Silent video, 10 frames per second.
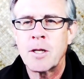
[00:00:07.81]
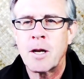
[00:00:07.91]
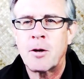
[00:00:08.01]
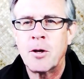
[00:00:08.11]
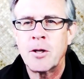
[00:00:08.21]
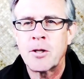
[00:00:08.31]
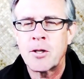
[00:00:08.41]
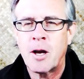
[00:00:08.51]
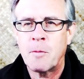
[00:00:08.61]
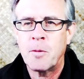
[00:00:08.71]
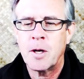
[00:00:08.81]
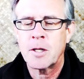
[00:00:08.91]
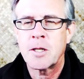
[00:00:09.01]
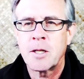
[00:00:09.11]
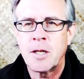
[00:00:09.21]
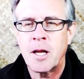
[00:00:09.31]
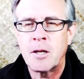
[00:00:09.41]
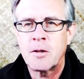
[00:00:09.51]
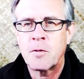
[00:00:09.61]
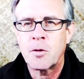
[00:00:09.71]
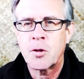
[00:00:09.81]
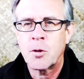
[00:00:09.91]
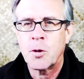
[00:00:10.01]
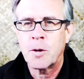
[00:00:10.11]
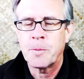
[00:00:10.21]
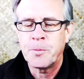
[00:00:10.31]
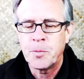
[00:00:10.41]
It's not going to stop us, that is for sure.